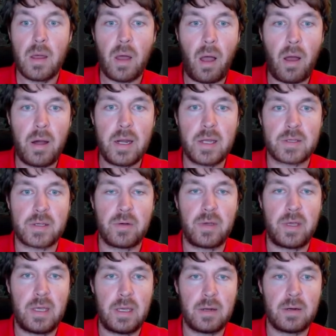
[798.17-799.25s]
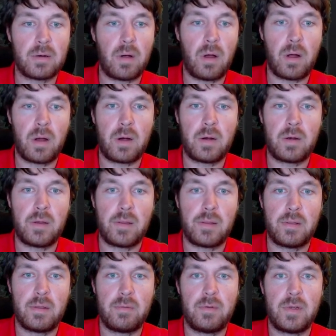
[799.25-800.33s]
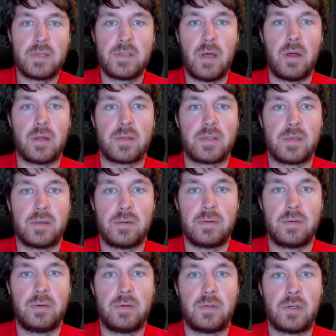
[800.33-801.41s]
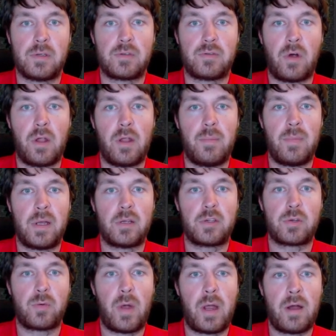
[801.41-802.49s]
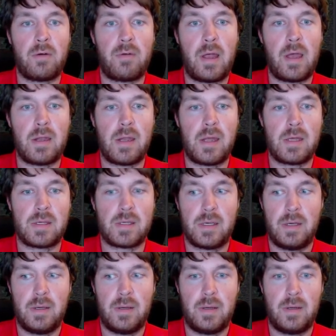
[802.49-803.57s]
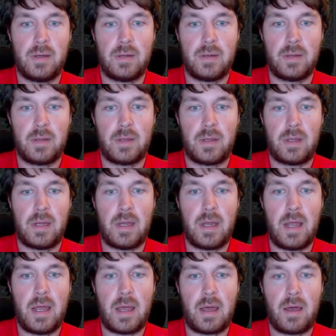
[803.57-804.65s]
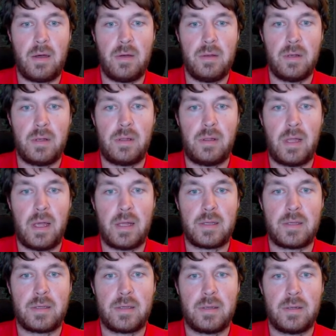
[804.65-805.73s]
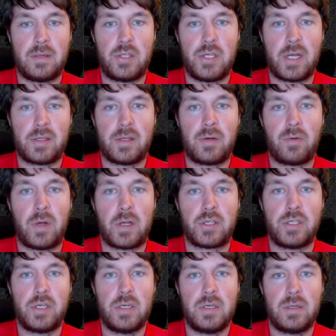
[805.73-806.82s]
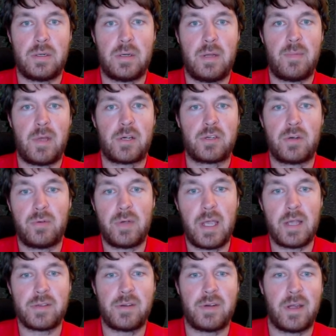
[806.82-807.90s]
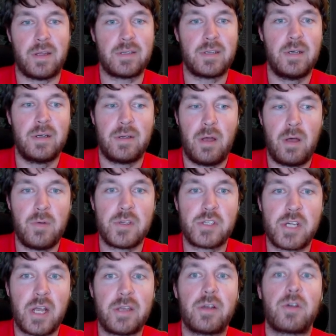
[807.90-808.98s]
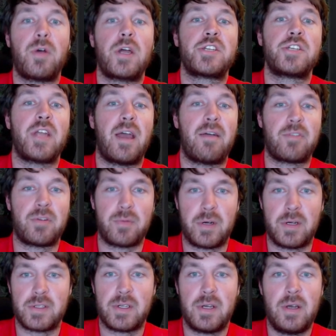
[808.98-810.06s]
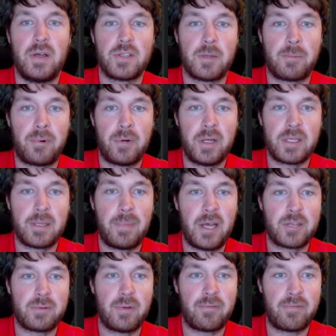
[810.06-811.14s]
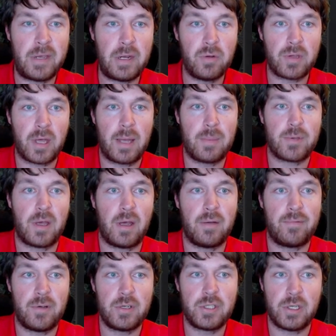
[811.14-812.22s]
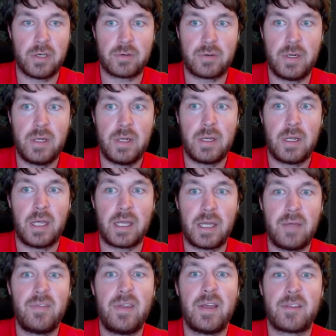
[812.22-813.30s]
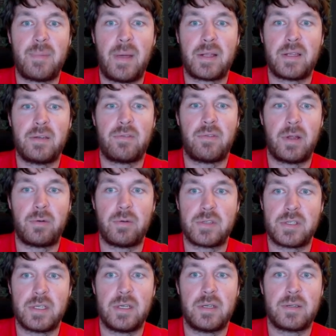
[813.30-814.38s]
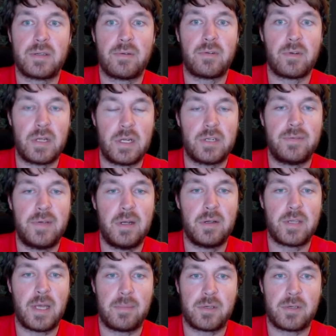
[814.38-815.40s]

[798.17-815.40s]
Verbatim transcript: Alrighty, so here are the results. So you just draw a big square around this. And now let's check the question and make sure we answered it. Always check your question afterwards. So predict the possible phenotypes of their children and give the expected frequencies for each phenotype.